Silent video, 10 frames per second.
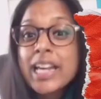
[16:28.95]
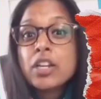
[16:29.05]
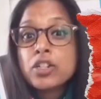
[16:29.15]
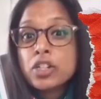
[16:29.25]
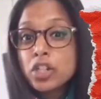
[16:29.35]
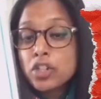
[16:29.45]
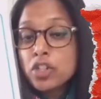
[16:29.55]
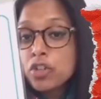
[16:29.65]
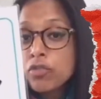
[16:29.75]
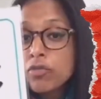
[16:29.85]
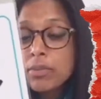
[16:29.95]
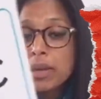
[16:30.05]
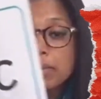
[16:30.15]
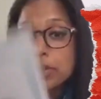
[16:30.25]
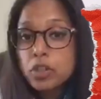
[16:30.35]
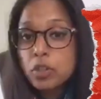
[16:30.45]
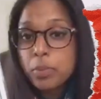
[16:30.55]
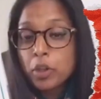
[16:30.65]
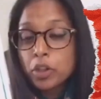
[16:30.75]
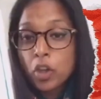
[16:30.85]
Did you remember to
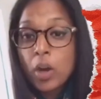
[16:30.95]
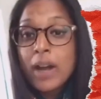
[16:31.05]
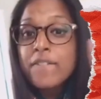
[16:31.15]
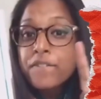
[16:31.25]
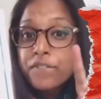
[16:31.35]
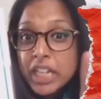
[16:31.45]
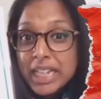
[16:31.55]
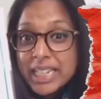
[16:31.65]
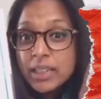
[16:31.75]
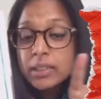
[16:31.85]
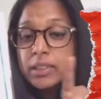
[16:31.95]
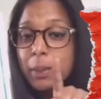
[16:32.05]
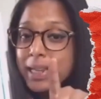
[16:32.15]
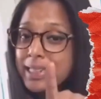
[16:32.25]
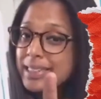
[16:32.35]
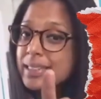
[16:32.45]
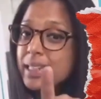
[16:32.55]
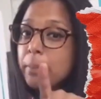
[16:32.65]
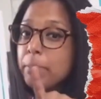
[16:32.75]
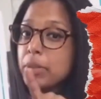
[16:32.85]
put your finger spaces
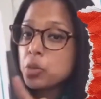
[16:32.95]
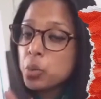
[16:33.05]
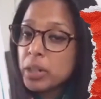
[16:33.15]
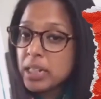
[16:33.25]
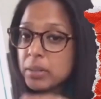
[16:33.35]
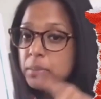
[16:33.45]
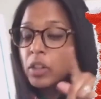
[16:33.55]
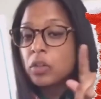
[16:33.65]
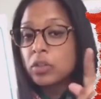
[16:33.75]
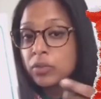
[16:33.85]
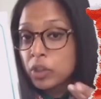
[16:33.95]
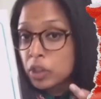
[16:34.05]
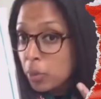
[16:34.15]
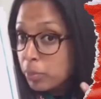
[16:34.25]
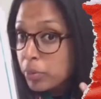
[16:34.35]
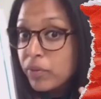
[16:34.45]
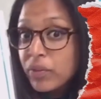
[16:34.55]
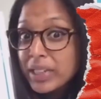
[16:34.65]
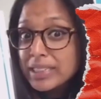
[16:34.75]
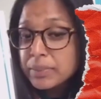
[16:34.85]
in between? Because if you don't put
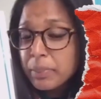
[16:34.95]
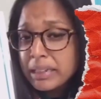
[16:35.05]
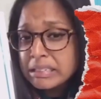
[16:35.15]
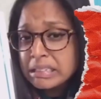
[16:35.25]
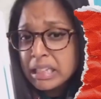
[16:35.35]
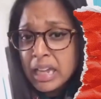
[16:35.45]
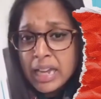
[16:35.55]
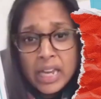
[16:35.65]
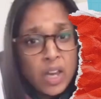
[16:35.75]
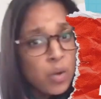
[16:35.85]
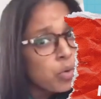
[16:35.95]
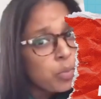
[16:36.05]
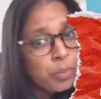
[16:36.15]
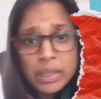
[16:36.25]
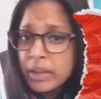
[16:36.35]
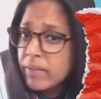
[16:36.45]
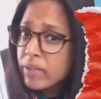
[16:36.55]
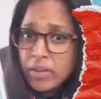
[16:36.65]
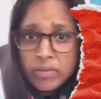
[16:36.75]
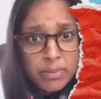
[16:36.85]
finger spaces, it will be a
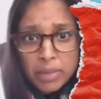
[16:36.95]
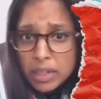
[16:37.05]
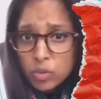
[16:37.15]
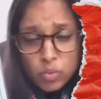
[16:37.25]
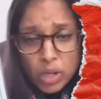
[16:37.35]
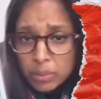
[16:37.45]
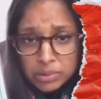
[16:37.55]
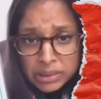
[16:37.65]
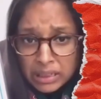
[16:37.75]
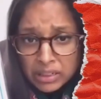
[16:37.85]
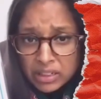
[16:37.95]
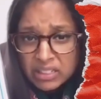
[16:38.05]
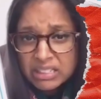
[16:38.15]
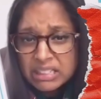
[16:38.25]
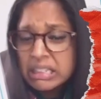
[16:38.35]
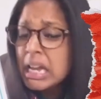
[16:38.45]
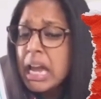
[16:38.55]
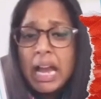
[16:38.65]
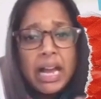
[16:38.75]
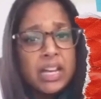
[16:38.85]
very muddled up sentence.
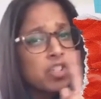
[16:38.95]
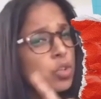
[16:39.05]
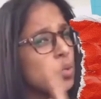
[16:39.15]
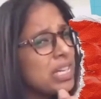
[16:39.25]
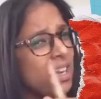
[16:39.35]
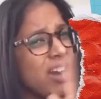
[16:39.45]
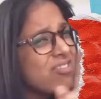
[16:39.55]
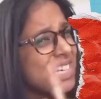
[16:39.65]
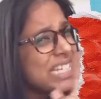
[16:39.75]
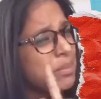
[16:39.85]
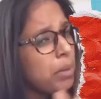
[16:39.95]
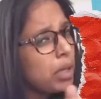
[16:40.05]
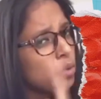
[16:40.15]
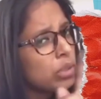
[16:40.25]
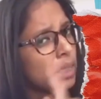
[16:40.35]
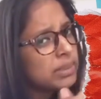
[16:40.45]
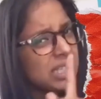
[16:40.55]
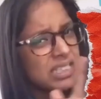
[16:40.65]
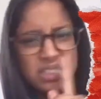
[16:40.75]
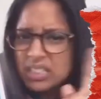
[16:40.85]
And do we like reading muddled up
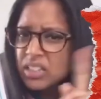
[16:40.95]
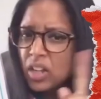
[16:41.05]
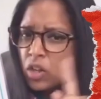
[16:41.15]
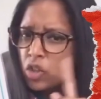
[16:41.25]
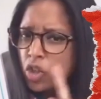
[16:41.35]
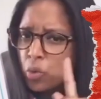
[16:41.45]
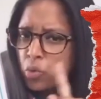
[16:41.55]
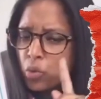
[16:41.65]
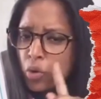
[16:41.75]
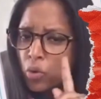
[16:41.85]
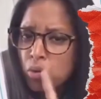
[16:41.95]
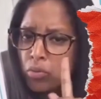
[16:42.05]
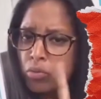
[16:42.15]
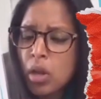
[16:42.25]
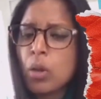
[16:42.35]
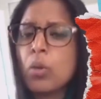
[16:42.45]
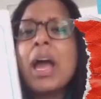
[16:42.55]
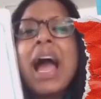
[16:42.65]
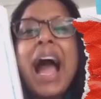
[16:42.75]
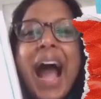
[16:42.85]
sentences? No, no, no, no, no.
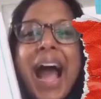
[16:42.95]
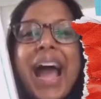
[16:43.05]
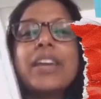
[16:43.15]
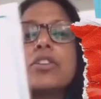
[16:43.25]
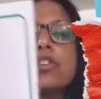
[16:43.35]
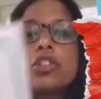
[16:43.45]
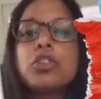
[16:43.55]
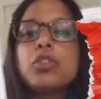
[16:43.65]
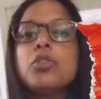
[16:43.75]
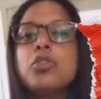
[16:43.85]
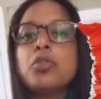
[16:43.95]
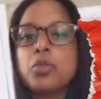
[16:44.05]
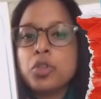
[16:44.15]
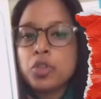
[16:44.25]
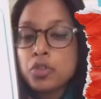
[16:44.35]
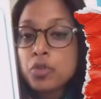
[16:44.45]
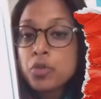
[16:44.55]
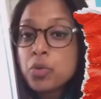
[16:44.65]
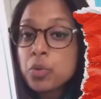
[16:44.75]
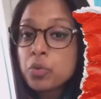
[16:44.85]
And do
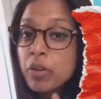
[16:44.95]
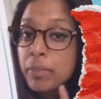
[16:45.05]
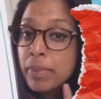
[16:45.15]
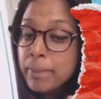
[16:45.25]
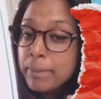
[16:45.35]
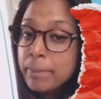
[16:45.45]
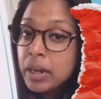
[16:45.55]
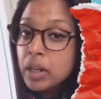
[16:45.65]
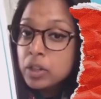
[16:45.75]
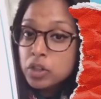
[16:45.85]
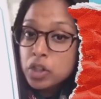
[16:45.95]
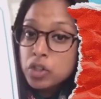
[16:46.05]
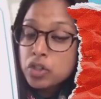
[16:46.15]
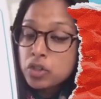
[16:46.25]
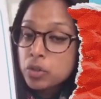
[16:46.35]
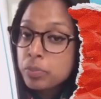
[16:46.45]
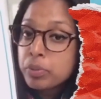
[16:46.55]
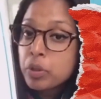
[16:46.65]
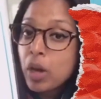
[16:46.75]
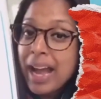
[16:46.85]
you remember, did you
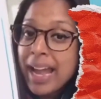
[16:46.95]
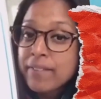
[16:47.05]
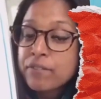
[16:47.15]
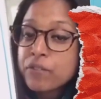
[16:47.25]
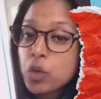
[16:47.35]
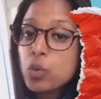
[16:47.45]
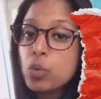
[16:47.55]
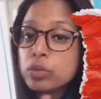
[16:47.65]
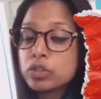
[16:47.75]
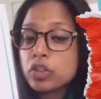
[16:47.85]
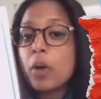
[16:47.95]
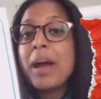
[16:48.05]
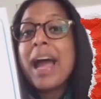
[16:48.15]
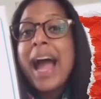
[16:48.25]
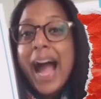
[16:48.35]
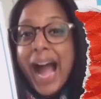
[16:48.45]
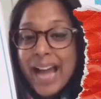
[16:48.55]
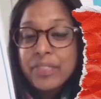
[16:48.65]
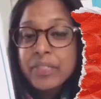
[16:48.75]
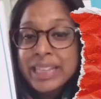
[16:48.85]
put a full stop
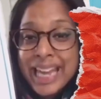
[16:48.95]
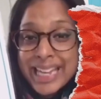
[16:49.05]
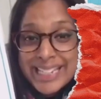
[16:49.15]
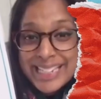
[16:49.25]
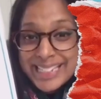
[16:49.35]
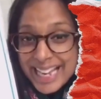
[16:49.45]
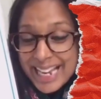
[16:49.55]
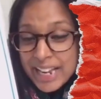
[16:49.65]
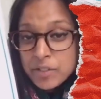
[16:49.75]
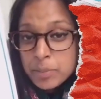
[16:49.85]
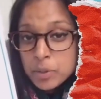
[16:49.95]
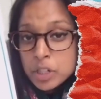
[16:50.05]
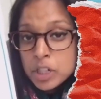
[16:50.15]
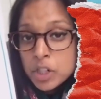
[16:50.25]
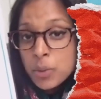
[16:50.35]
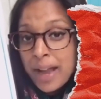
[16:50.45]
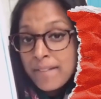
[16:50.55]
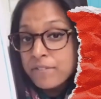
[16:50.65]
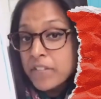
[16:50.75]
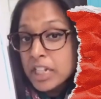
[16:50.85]
at the end to tell everybody you
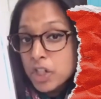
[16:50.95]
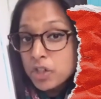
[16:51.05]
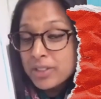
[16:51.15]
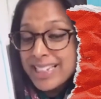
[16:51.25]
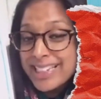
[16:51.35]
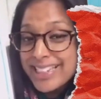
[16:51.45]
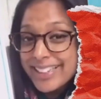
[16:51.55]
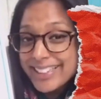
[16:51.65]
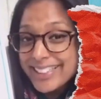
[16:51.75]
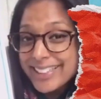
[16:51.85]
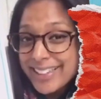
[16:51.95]
have finished your sentence?